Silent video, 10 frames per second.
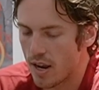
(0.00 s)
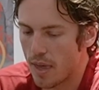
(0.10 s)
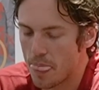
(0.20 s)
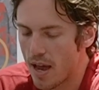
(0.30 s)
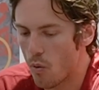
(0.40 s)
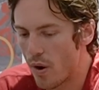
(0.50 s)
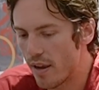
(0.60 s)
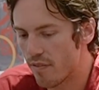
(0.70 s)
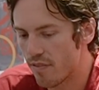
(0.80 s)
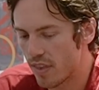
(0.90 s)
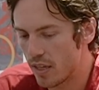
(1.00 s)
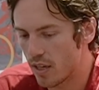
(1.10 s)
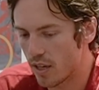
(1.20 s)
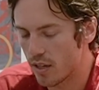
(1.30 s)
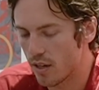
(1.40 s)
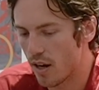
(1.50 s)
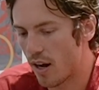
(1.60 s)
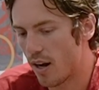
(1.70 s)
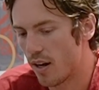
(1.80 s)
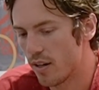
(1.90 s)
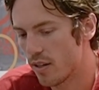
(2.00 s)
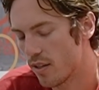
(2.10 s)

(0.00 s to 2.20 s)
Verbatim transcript: And that way of thinking uh